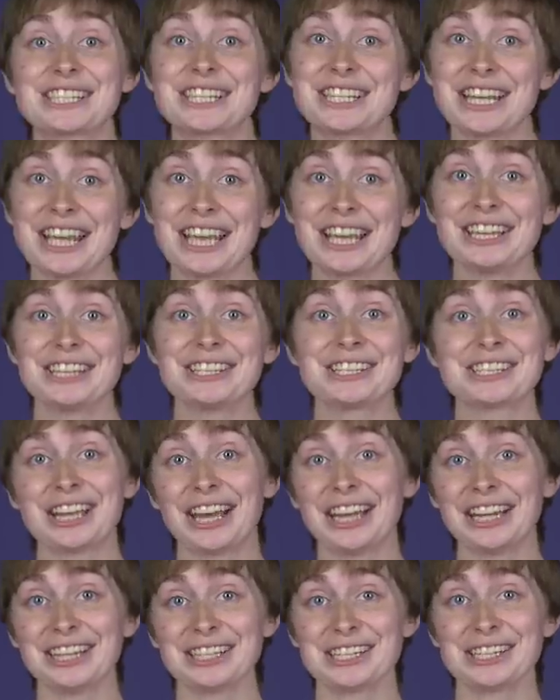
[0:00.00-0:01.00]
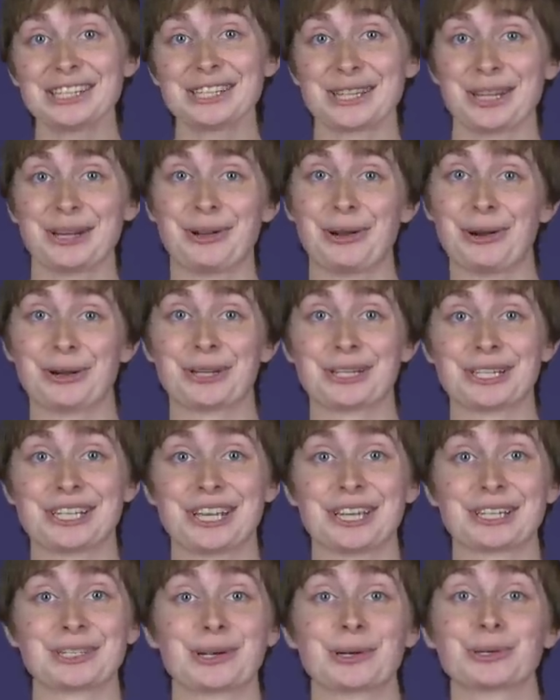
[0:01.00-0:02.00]
Today, scientists and
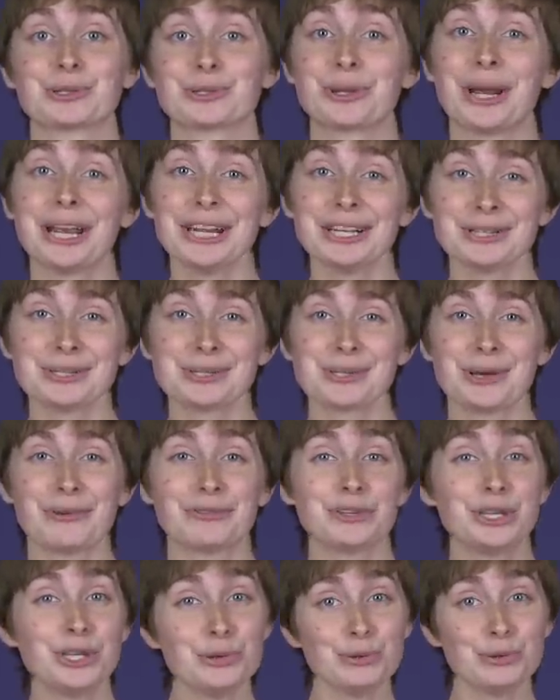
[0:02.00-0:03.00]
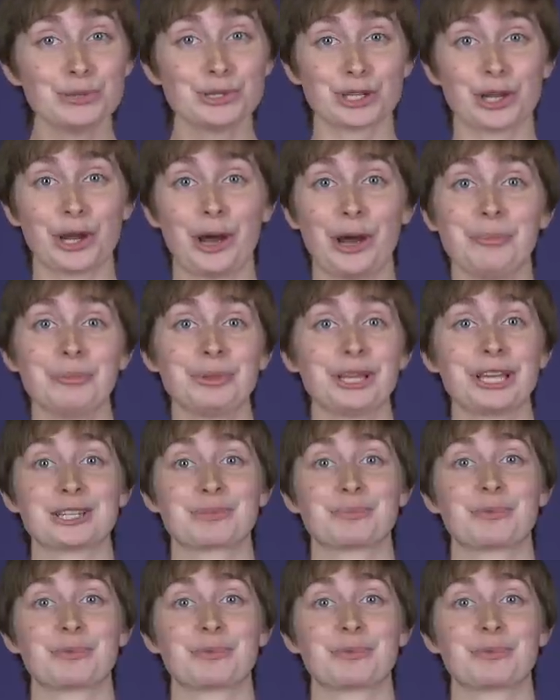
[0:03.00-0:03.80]
architects are trying to solve huge complex